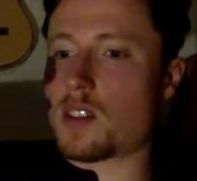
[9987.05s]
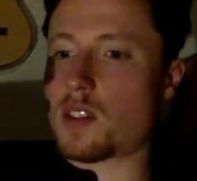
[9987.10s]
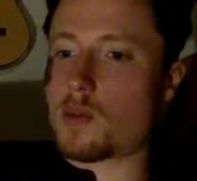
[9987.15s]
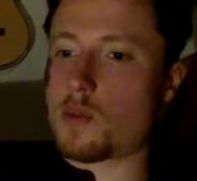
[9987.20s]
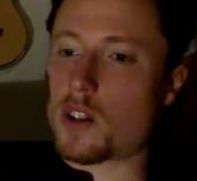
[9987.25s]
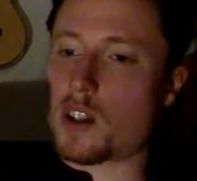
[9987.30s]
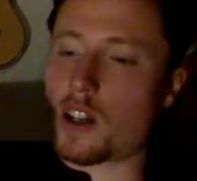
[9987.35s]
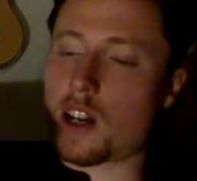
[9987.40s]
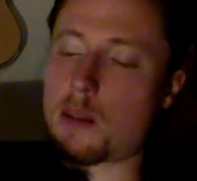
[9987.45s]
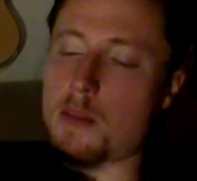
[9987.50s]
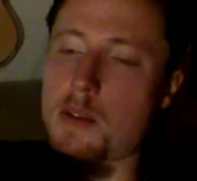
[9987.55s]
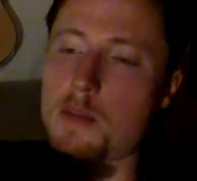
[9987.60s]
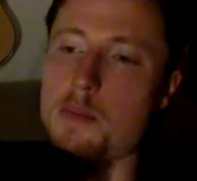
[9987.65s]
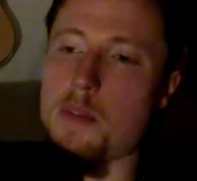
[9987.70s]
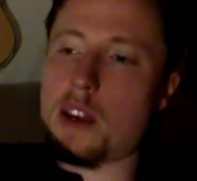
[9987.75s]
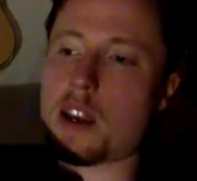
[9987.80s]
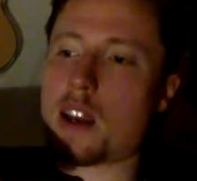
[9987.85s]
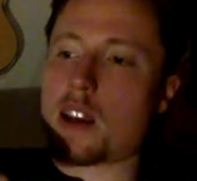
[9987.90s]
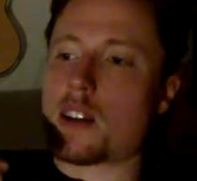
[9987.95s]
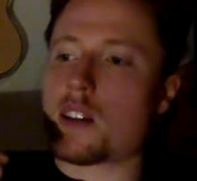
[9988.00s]
We're coming
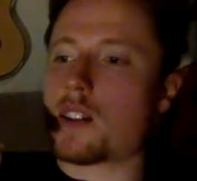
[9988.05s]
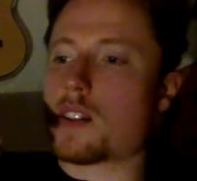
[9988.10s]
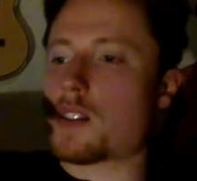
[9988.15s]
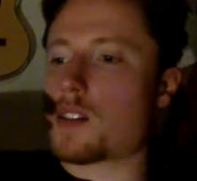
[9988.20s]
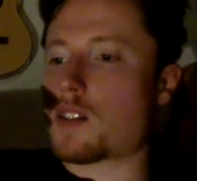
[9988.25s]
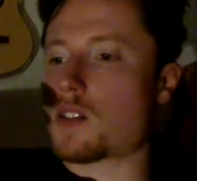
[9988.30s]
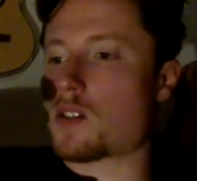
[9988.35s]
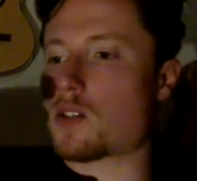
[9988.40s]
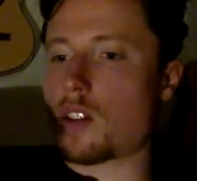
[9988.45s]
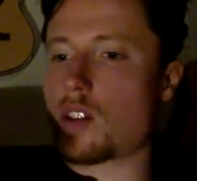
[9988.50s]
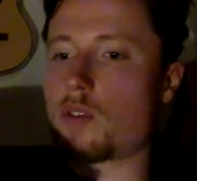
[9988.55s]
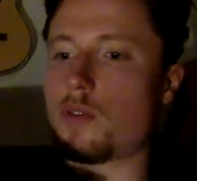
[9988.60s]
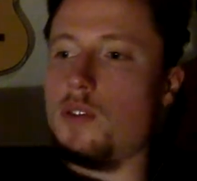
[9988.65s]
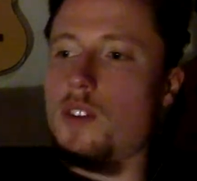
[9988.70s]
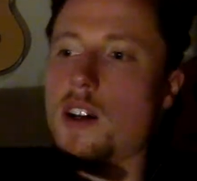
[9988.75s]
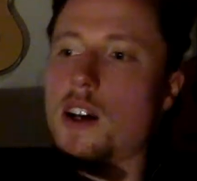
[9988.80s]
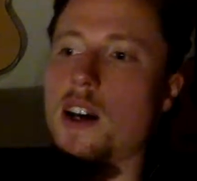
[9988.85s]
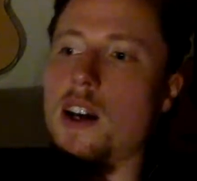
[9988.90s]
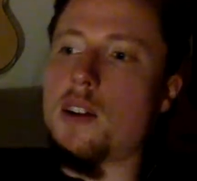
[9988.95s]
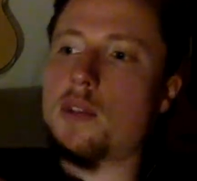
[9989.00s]
back. It's a circle
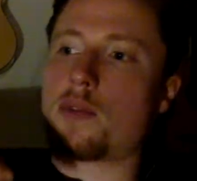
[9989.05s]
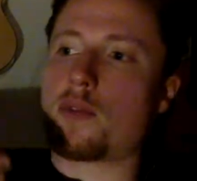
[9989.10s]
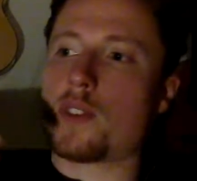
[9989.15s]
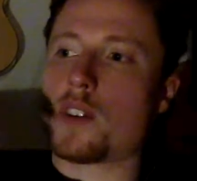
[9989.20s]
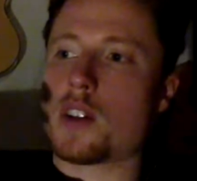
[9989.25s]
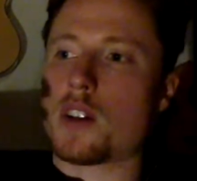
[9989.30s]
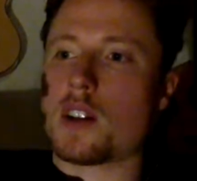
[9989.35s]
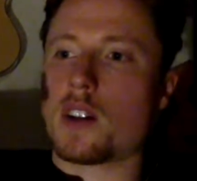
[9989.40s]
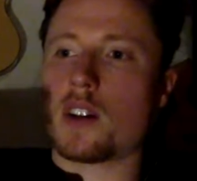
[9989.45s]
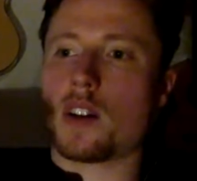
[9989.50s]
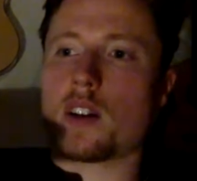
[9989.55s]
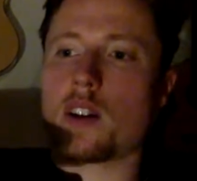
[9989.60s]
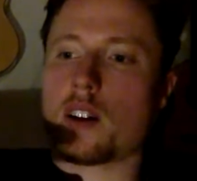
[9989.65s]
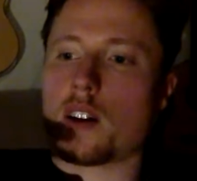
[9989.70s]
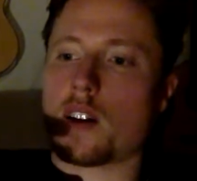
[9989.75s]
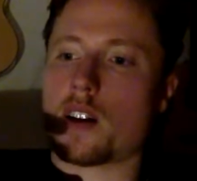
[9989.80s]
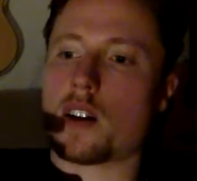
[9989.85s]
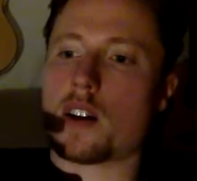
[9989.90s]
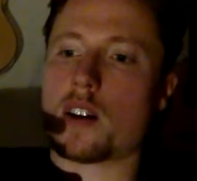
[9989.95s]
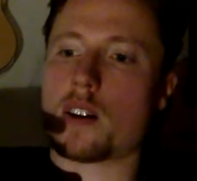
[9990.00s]
of life.
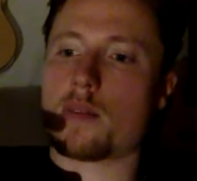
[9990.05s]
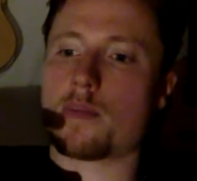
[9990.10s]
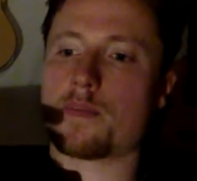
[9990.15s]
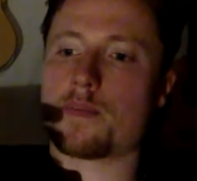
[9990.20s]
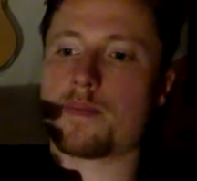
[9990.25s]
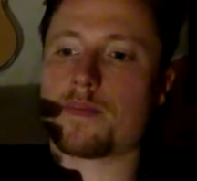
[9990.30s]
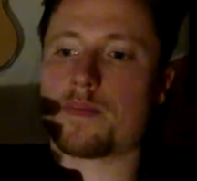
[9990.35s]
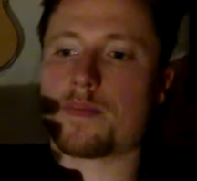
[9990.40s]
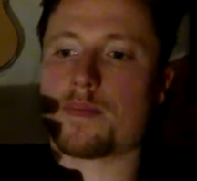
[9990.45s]
uh,